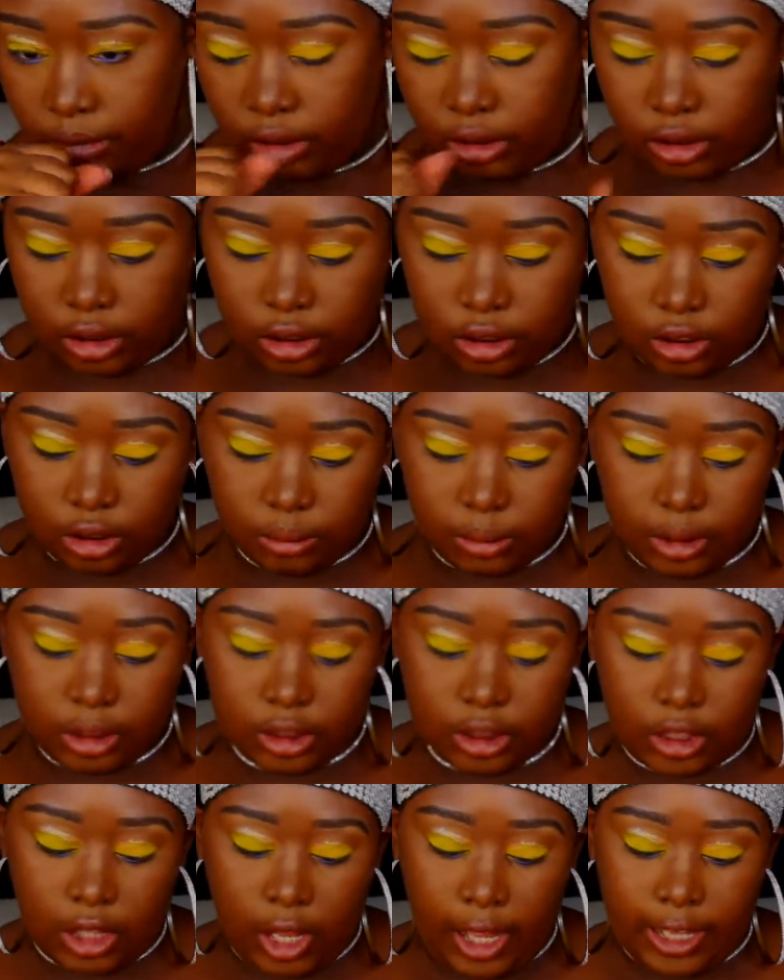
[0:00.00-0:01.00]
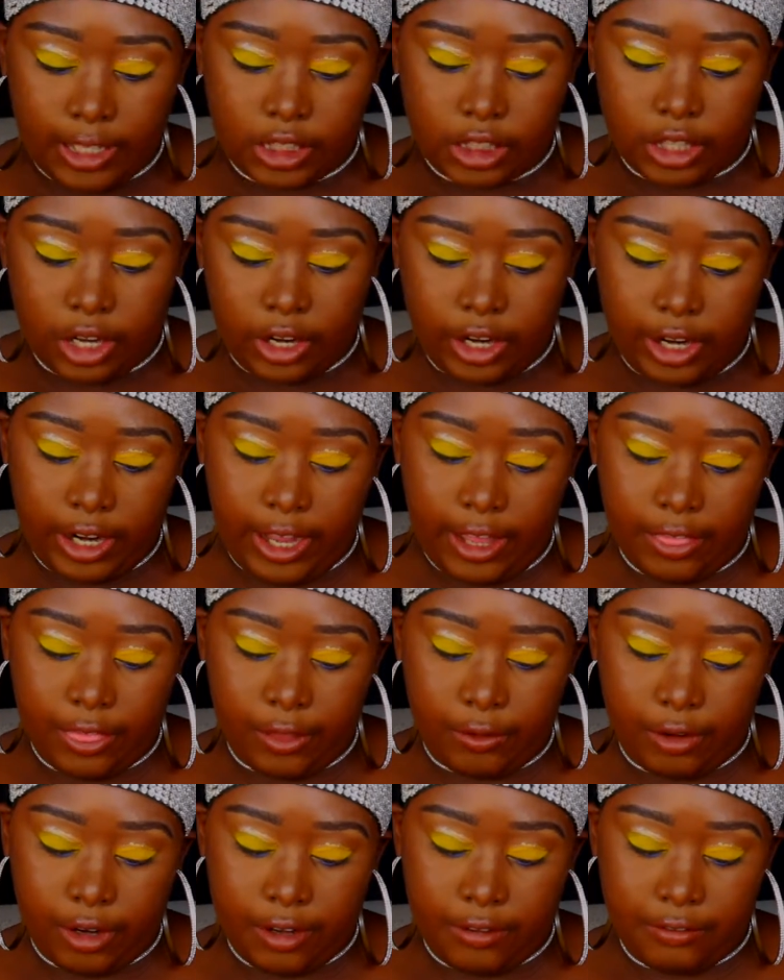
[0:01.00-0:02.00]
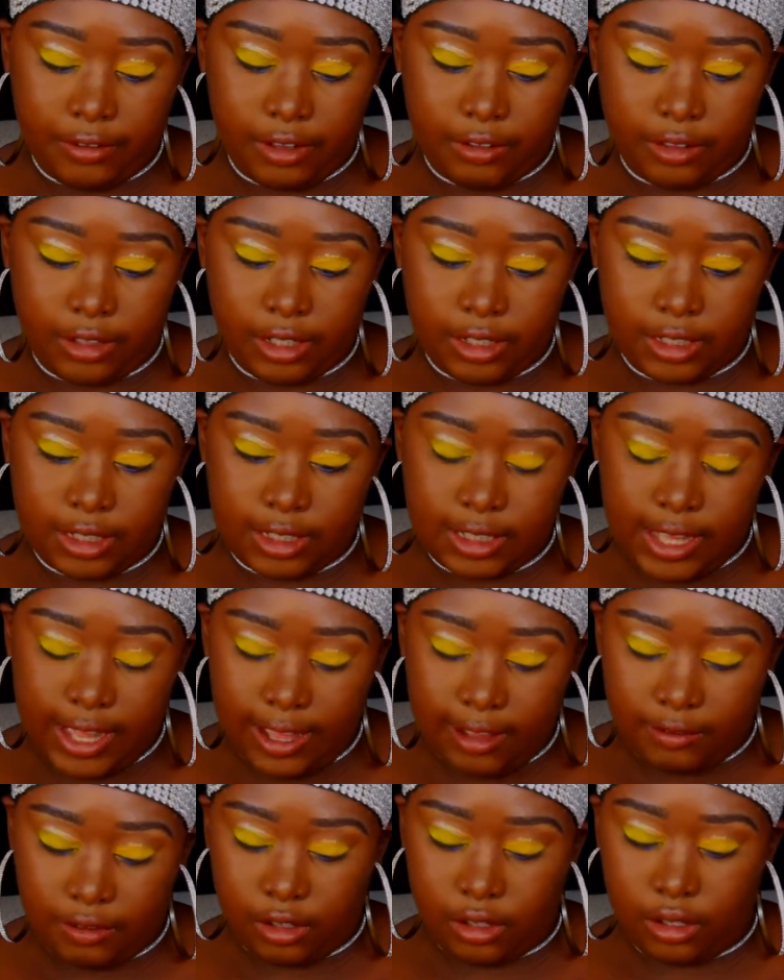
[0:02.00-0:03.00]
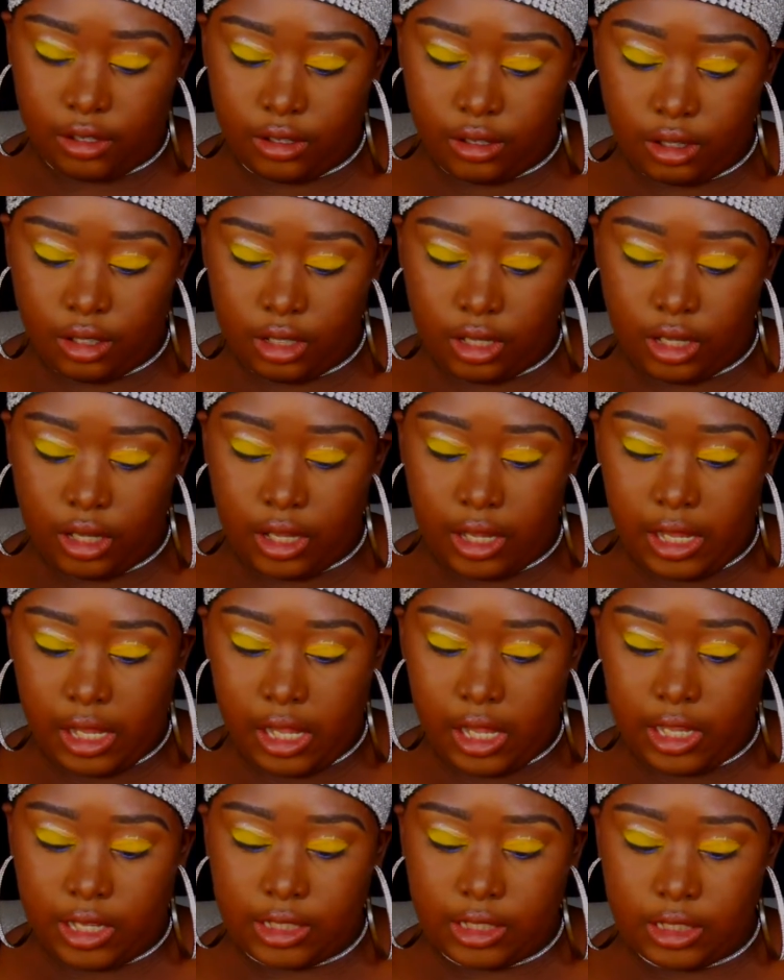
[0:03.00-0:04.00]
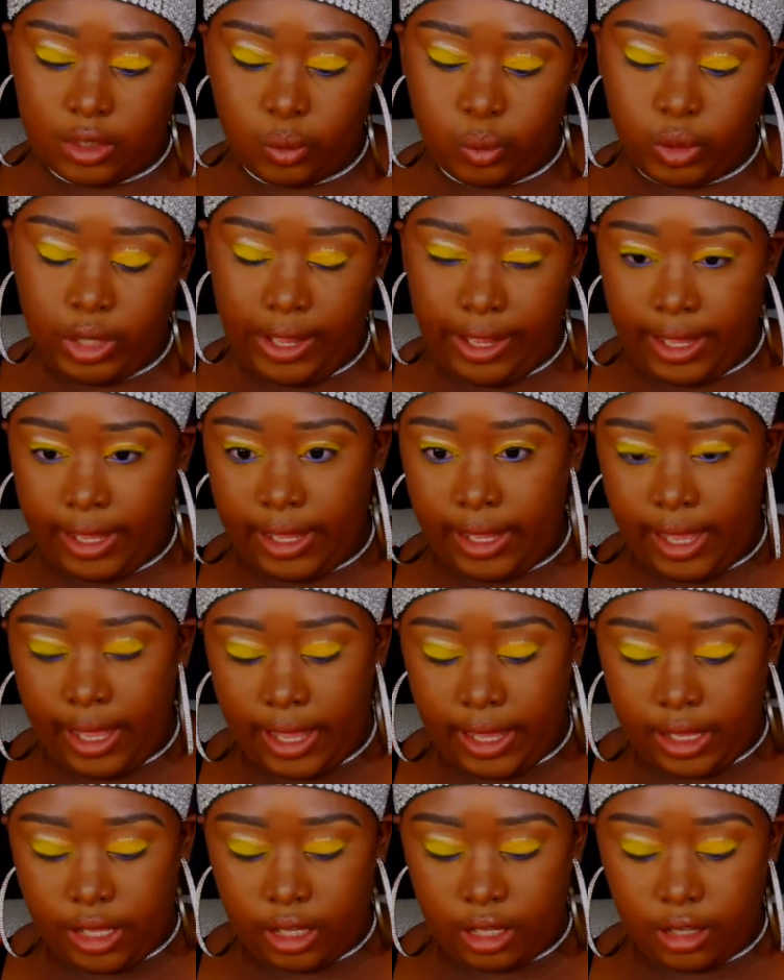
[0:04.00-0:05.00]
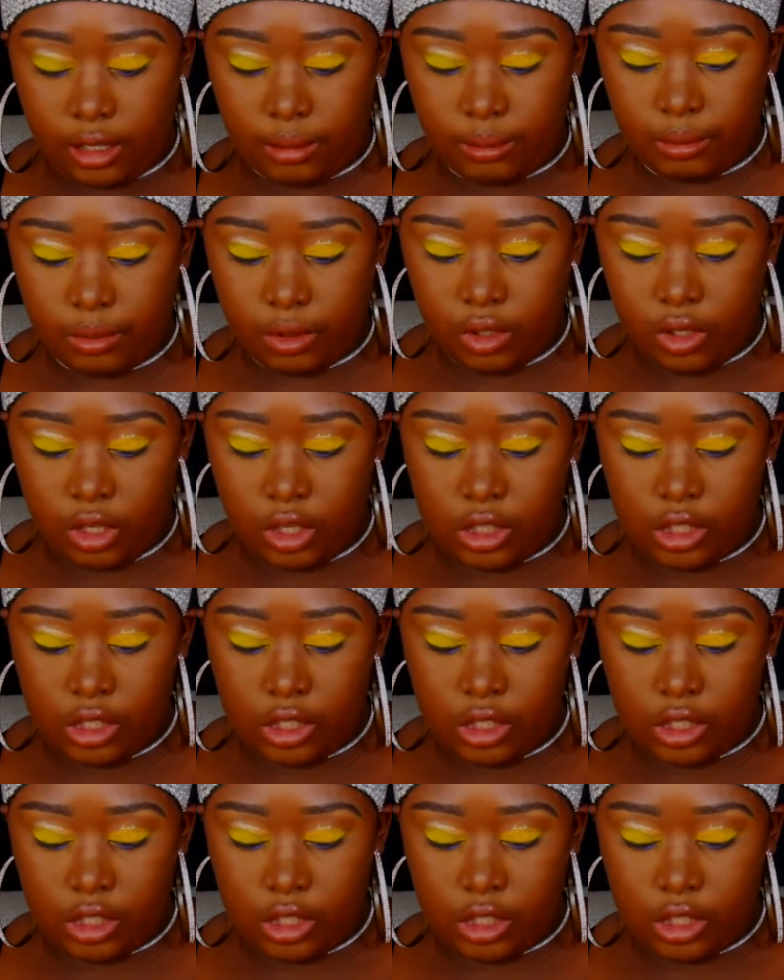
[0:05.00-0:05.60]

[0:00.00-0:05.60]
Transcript: excuse me, so I started at 357, and today I am